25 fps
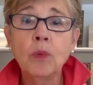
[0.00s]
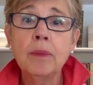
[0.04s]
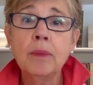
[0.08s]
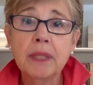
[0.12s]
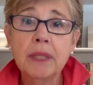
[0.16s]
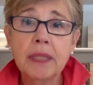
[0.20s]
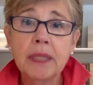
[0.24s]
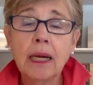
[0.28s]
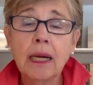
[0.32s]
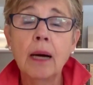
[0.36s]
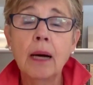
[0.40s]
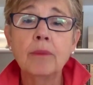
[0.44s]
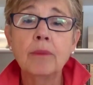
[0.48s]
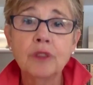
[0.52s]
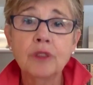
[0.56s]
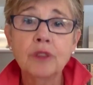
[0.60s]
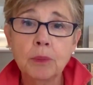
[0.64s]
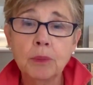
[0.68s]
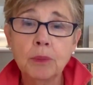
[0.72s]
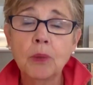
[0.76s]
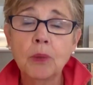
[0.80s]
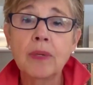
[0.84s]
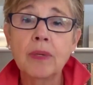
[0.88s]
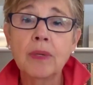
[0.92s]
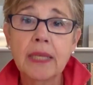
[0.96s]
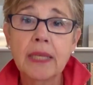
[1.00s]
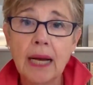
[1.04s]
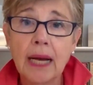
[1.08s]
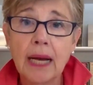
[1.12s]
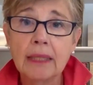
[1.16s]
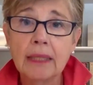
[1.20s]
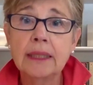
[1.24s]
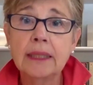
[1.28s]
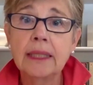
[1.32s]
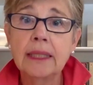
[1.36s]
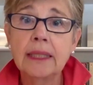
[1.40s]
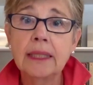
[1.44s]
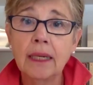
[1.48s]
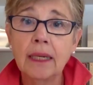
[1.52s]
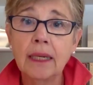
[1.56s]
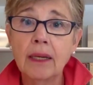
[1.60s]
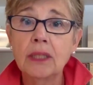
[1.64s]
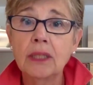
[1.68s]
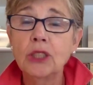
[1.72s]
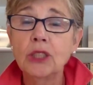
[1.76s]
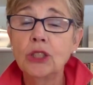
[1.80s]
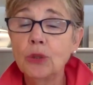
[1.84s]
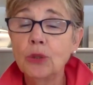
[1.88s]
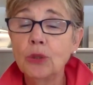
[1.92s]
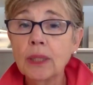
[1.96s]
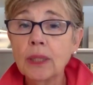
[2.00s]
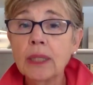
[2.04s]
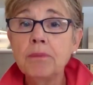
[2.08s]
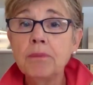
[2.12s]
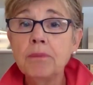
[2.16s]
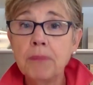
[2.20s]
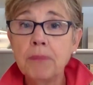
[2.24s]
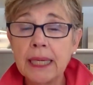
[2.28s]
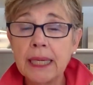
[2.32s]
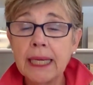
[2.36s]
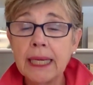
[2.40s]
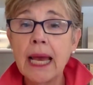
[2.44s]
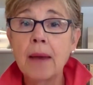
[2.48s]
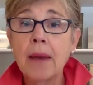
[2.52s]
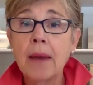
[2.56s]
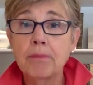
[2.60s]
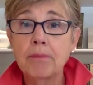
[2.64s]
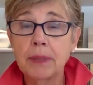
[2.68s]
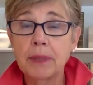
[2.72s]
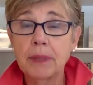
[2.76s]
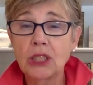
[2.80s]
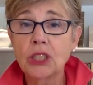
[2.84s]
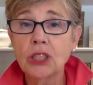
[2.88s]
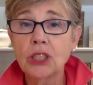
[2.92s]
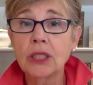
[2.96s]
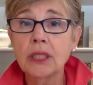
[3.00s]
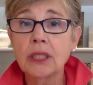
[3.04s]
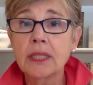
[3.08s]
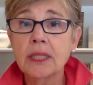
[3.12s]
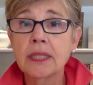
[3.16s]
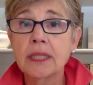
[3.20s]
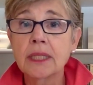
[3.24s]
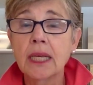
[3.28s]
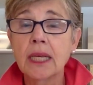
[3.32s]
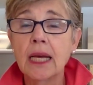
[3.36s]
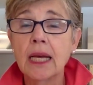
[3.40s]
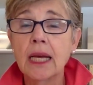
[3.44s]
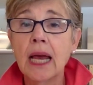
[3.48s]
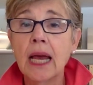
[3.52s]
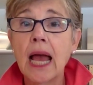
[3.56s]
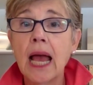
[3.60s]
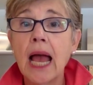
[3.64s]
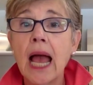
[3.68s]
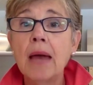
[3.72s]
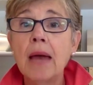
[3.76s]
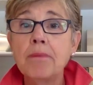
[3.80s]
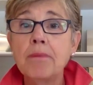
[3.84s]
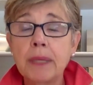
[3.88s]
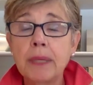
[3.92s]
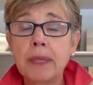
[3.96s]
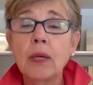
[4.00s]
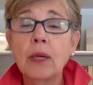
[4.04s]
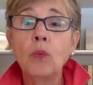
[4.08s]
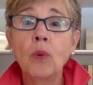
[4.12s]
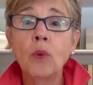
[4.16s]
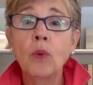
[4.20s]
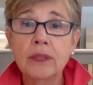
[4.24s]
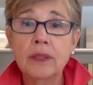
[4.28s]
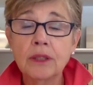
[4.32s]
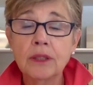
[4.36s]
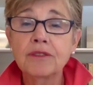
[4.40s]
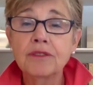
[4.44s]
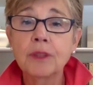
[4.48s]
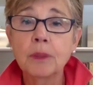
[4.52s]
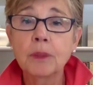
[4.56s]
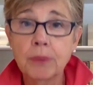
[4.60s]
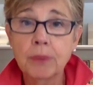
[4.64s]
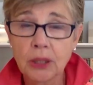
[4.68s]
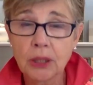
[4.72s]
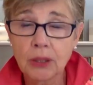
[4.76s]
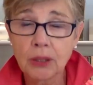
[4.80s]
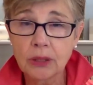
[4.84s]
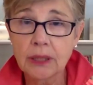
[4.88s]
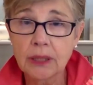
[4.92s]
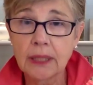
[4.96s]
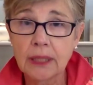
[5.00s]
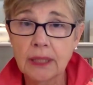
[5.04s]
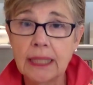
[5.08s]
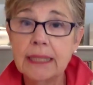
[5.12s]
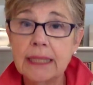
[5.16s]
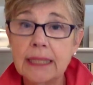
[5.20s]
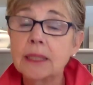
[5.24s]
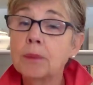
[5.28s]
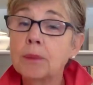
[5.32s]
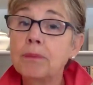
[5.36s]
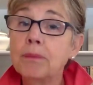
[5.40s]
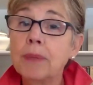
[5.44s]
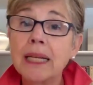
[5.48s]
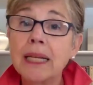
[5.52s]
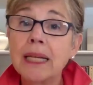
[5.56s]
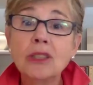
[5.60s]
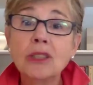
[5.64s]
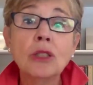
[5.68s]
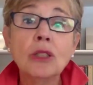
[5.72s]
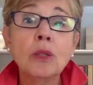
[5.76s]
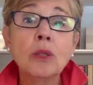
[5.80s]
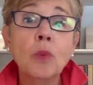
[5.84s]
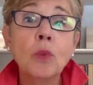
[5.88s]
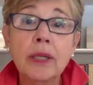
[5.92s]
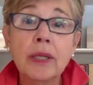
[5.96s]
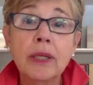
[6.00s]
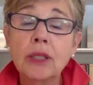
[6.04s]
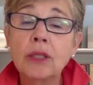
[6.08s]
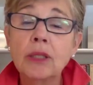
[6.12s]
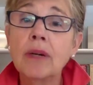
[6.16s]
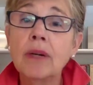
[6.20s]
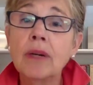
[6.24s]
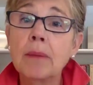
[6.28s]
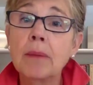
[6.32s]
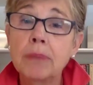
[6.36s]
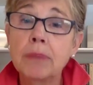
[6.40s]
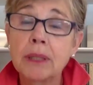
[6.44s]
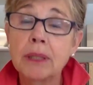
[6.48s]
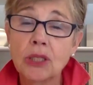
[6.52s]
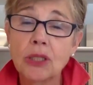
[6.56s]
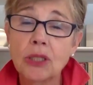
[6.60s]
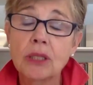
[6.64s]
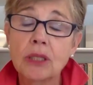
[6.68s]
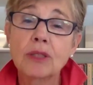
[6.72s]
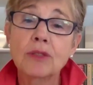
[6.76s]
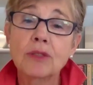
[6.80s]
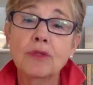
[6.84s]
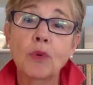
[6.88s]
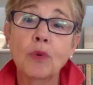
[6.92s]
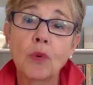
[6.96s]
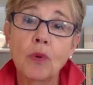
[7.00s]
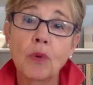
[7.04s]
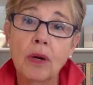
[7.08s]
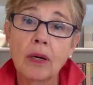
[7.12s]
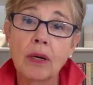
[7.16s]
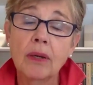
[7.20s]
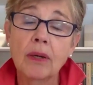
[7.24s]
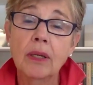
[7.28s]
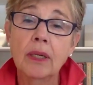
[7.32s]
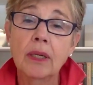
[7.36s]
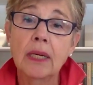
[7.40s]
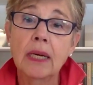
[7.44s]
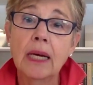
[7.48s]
women comfortable with the idea you can be ambitious and be a wonderful person. It depends on what you're ambitious for.